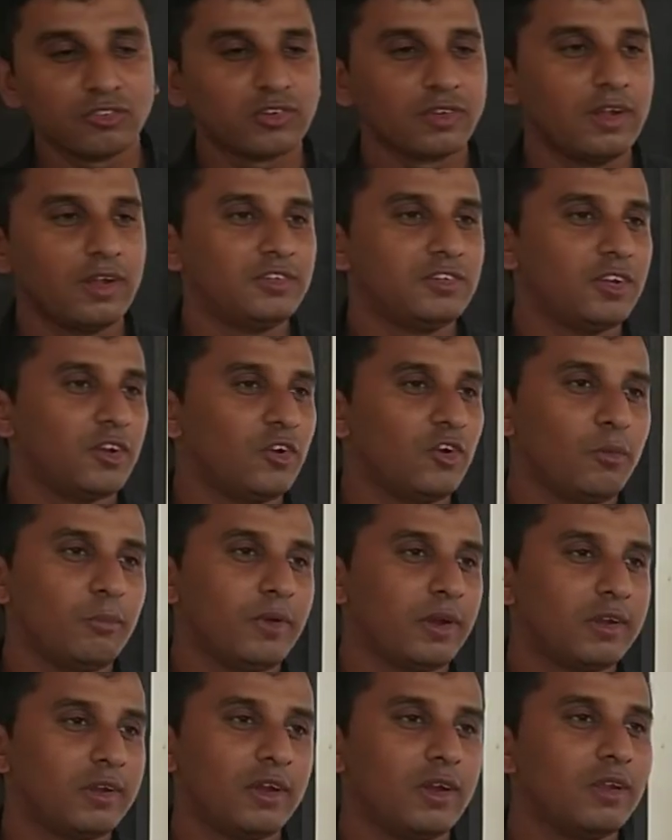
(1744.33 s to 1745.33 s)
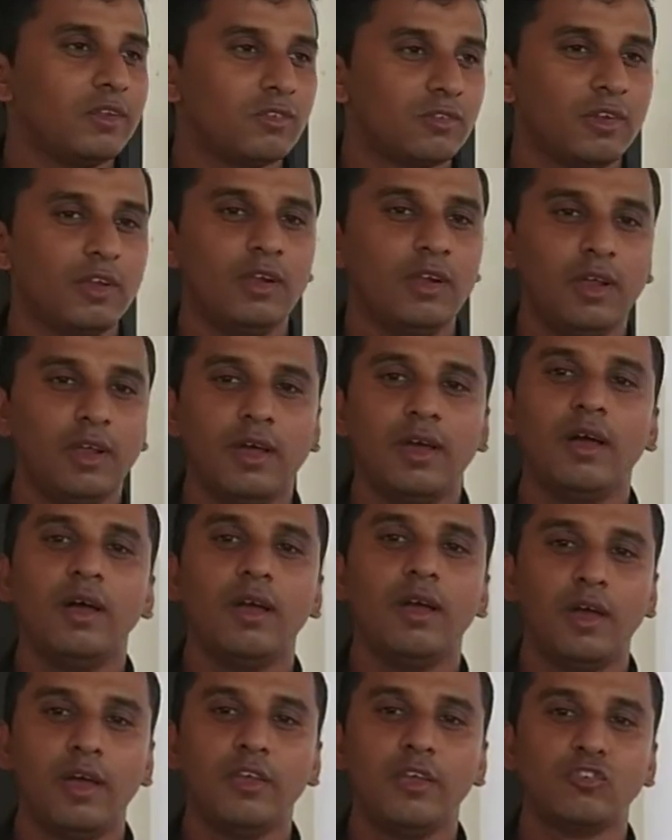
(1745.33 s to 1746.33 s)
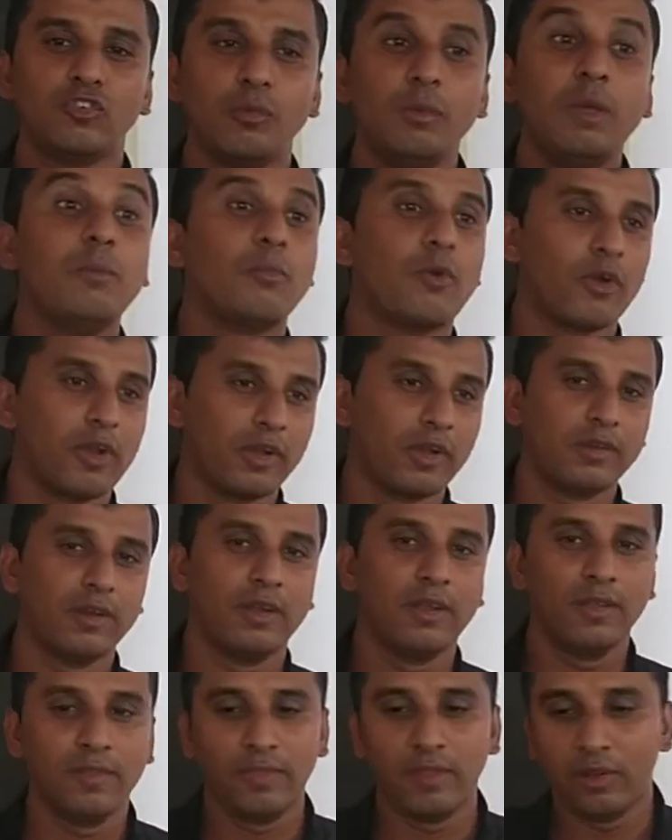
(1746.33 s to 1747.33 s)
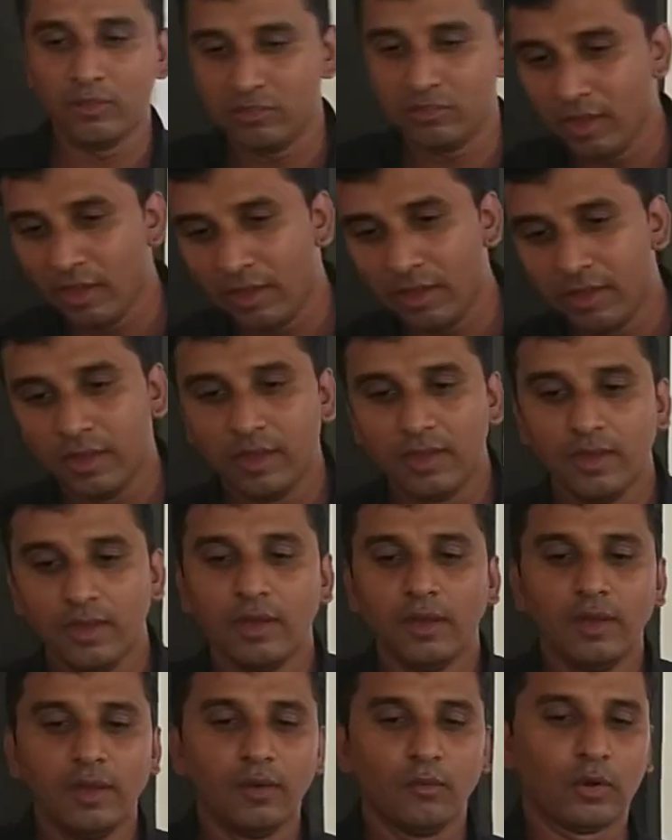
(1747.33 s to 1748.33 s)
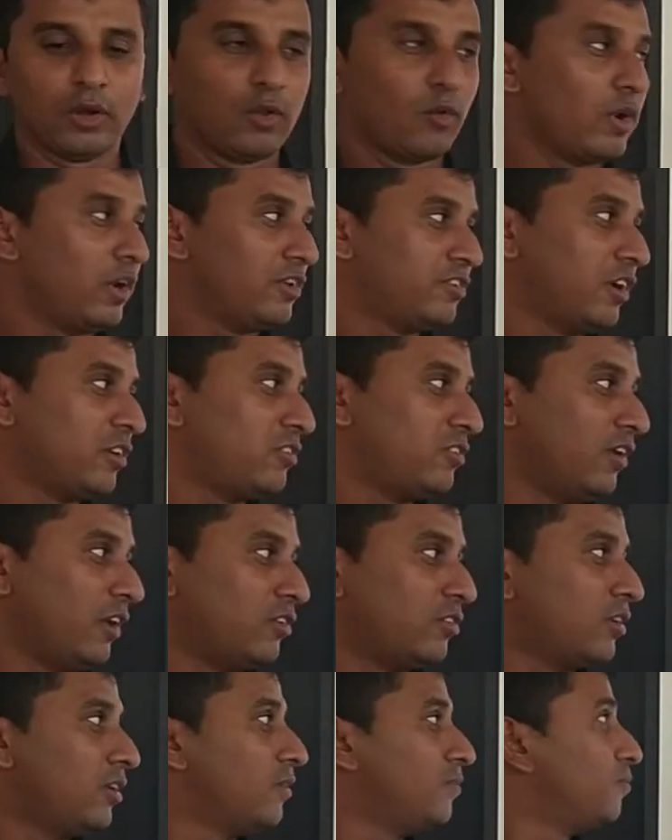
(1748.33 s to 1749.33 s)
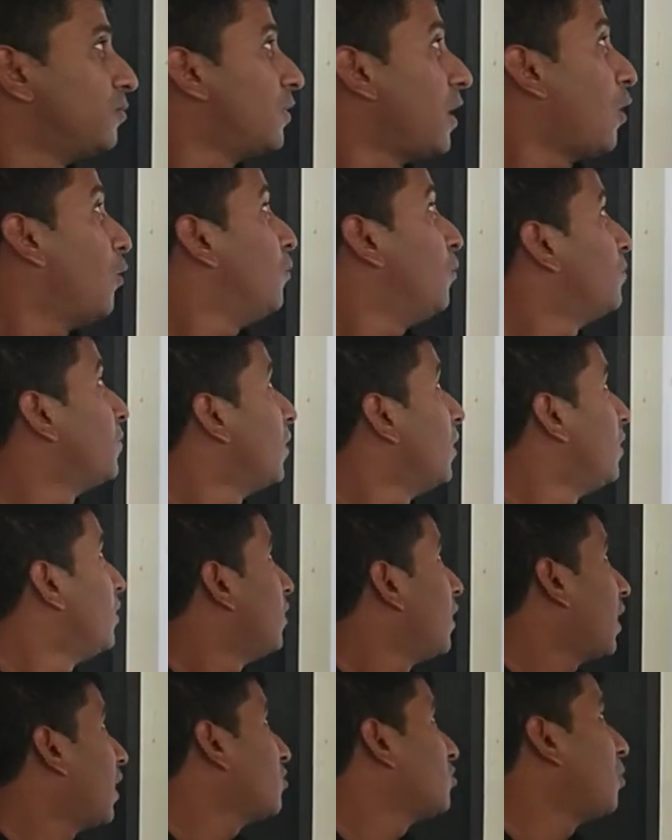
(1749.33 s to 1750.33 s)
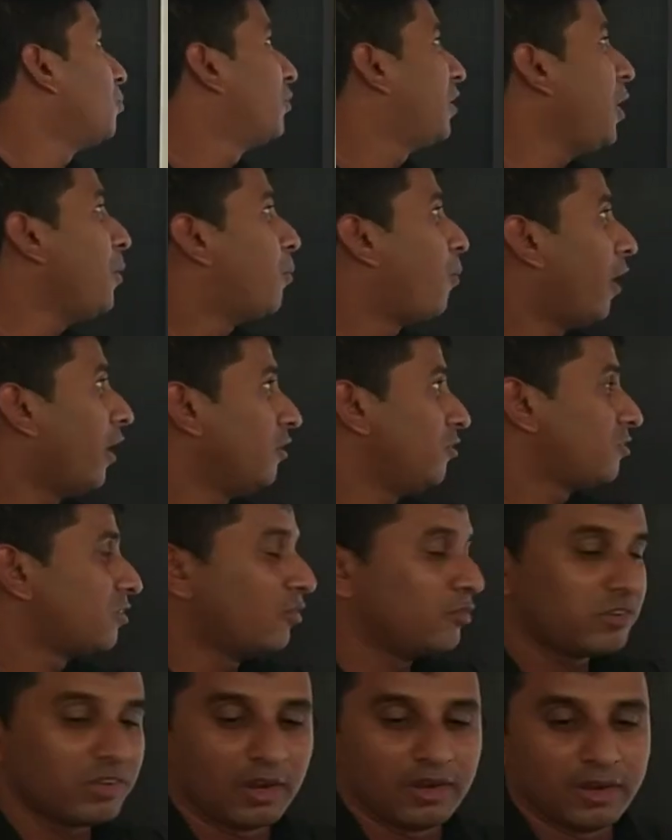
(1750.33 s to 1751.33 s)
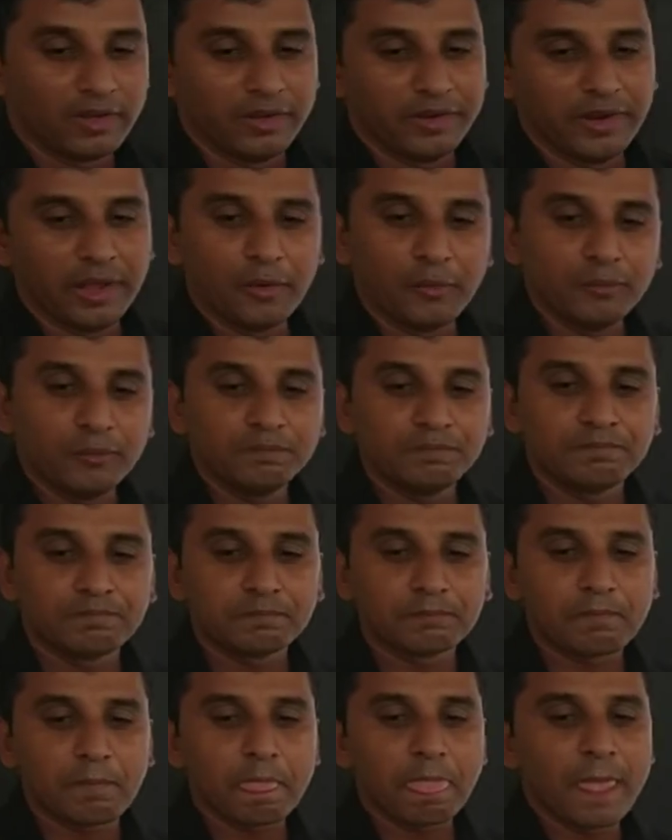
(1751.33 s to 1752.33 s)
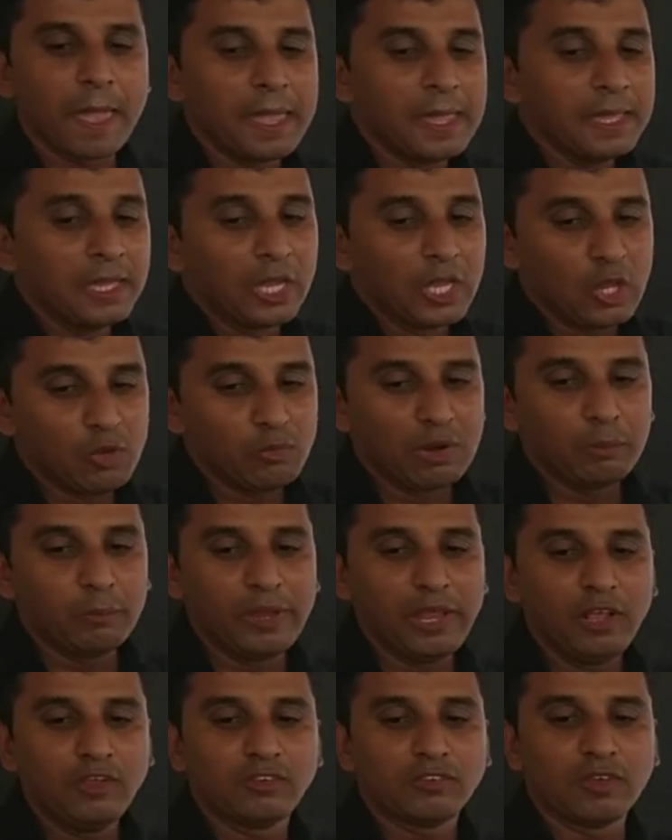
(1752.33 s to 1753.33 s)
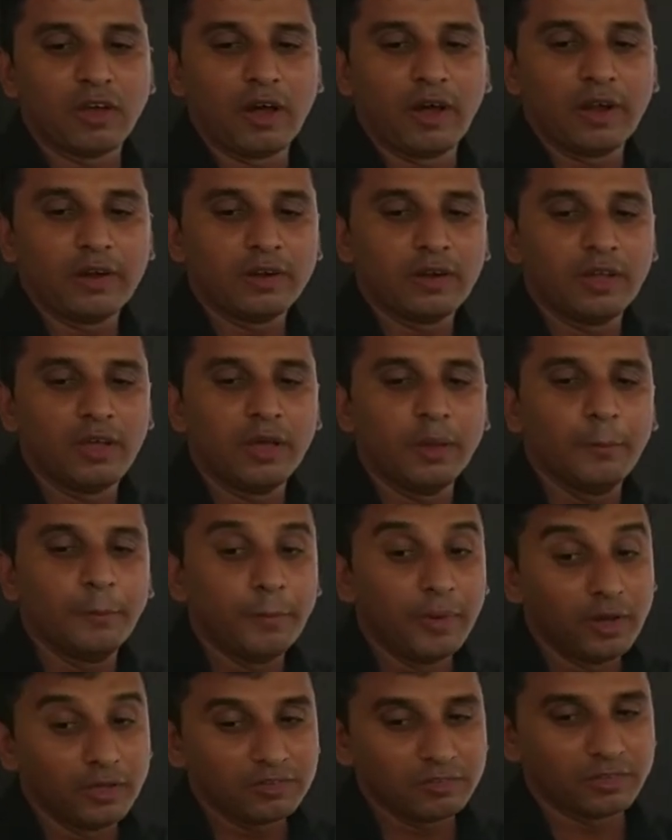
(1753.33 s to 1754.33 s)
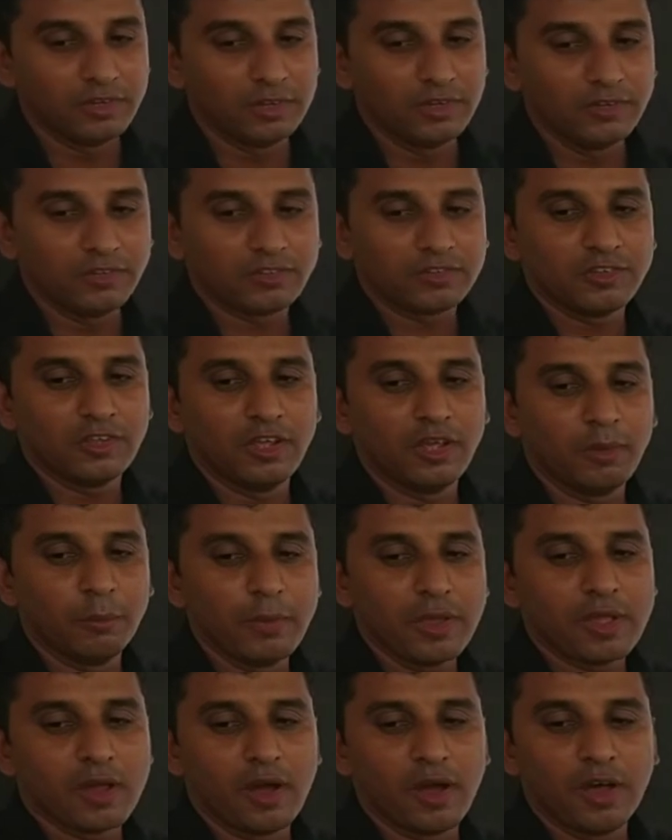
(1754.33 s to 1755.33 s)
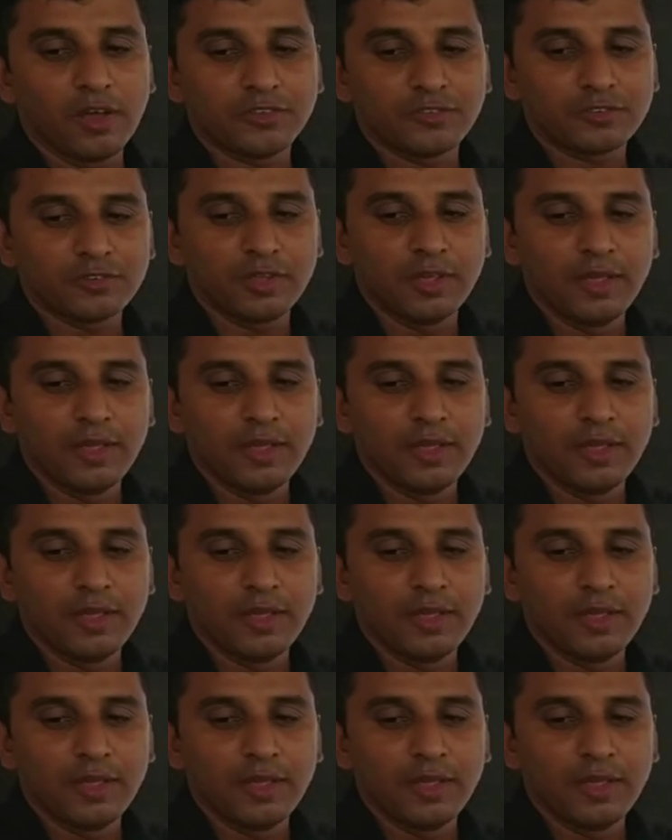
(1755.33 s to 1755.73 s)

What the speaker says: culture, no matter, still is to be protected. That is what church says. Now, there are some key points we shall learn now. Human beings are persons because